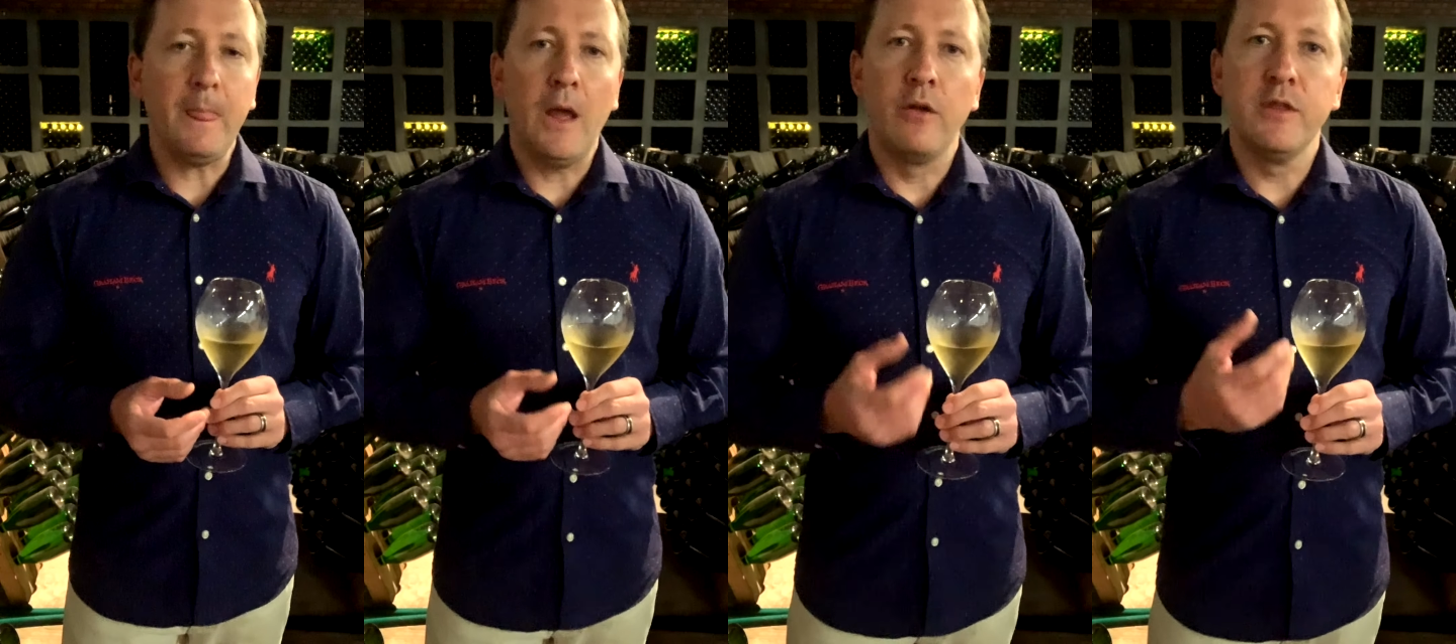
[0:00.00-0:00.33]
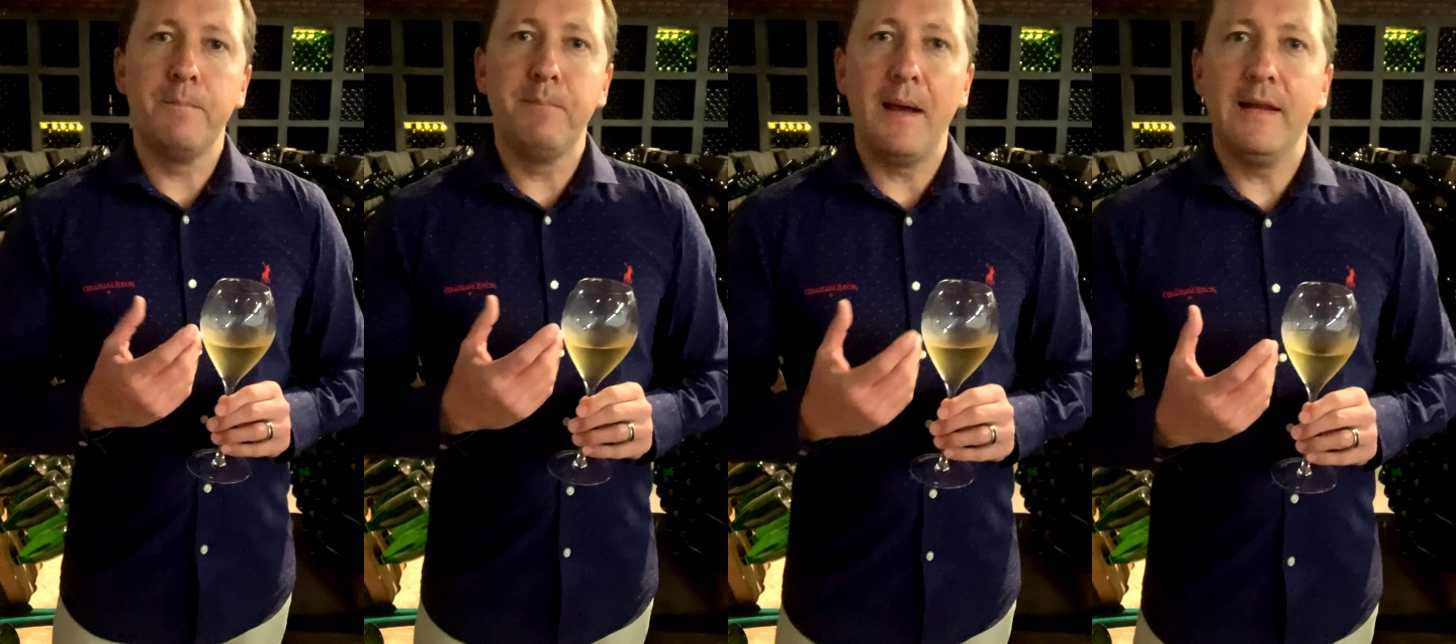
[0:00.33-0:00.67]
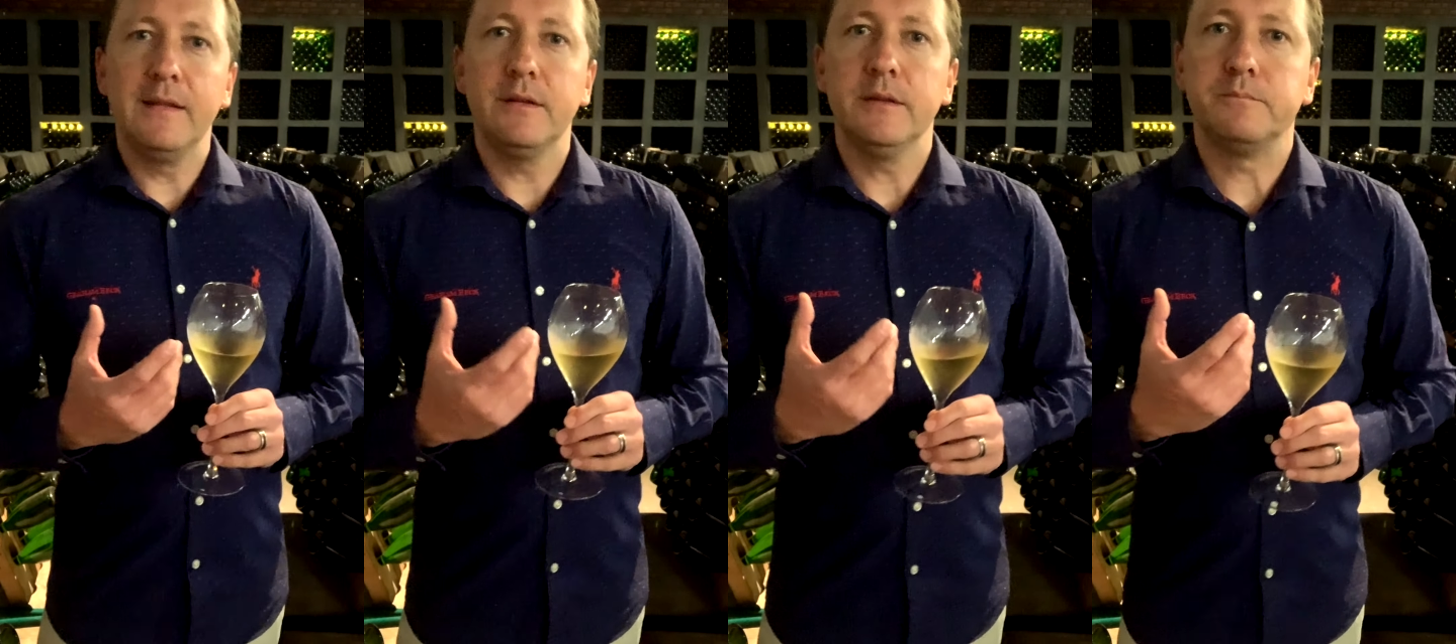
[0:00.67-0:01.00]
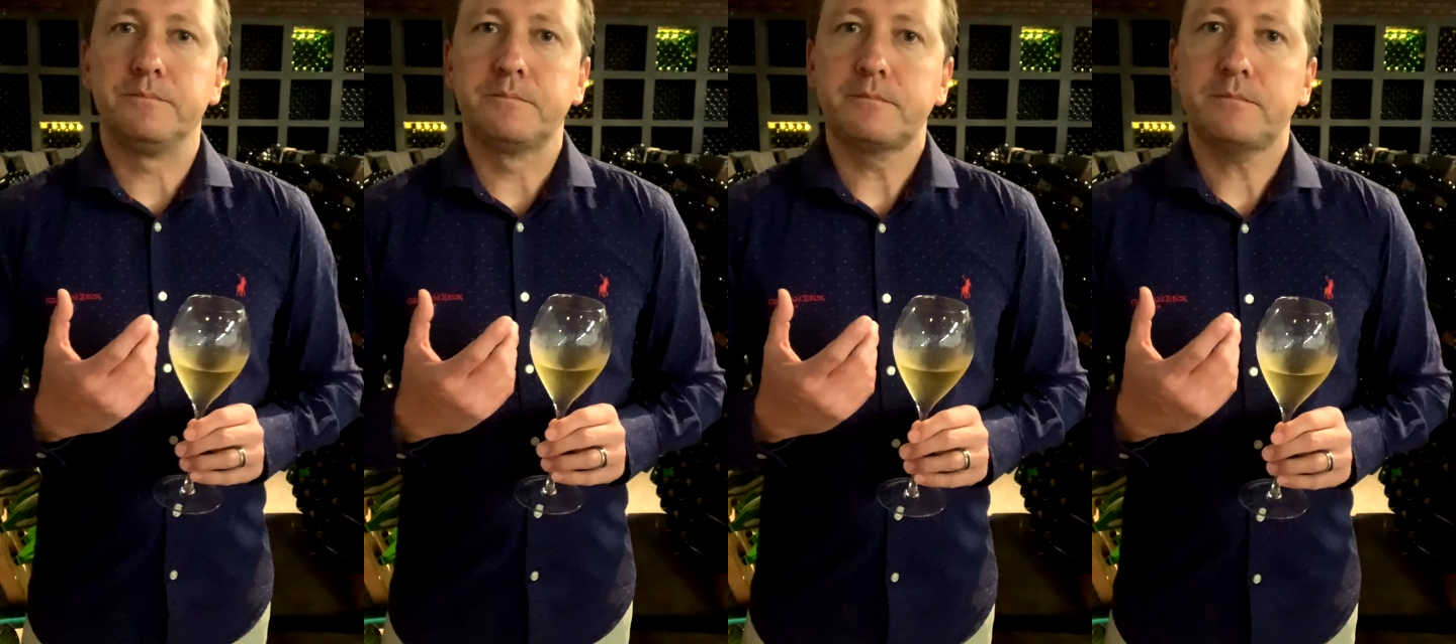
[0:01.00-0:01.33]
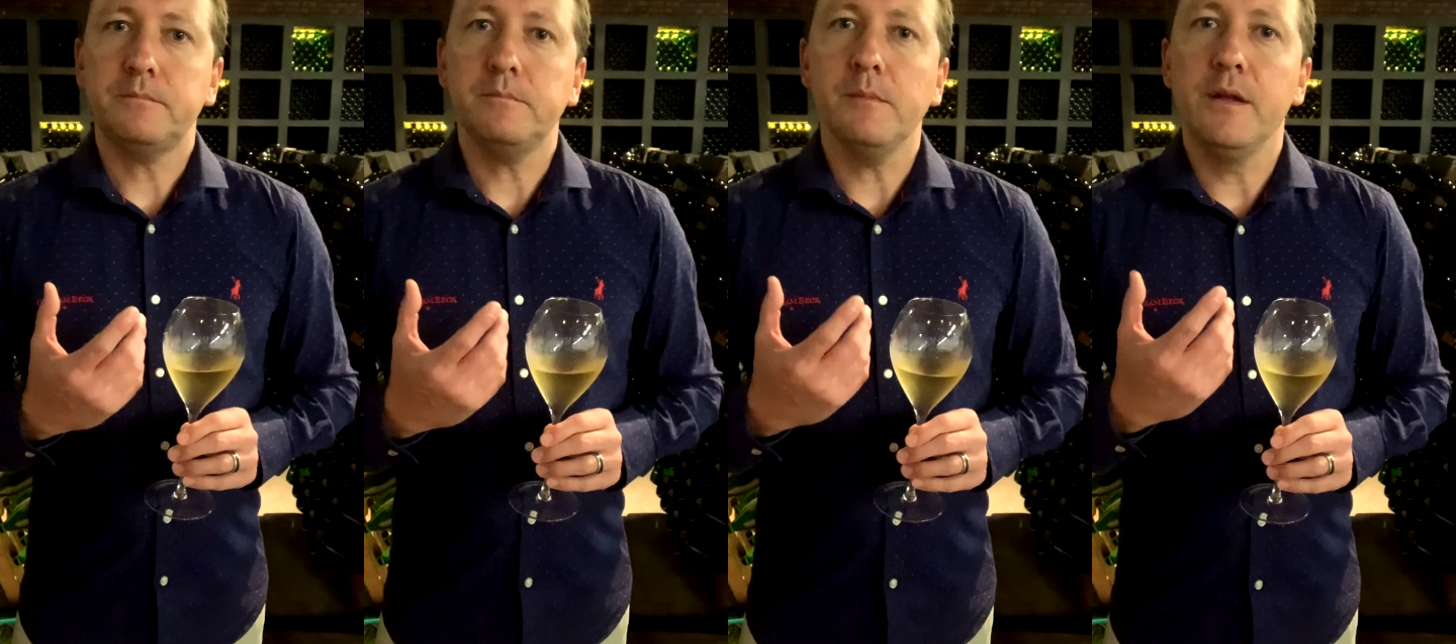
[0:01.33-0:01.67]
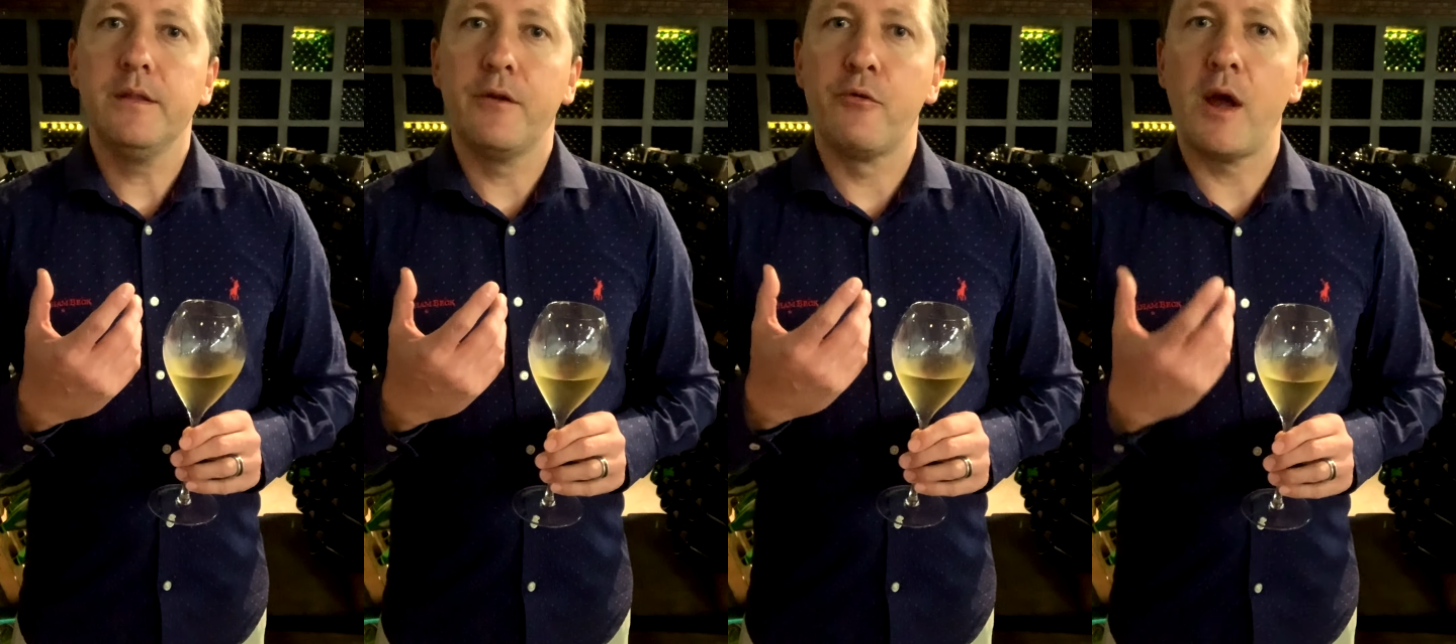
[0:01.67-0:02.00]
On the palate,
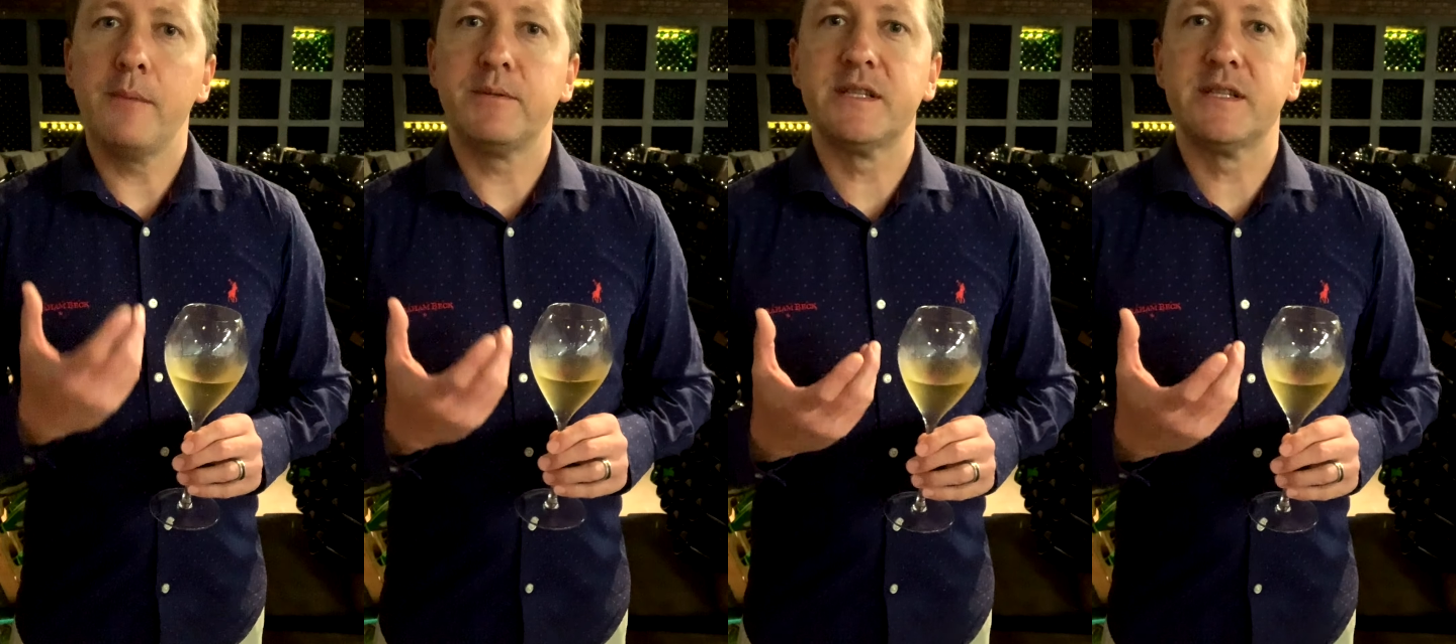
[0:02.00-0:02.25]
the ripe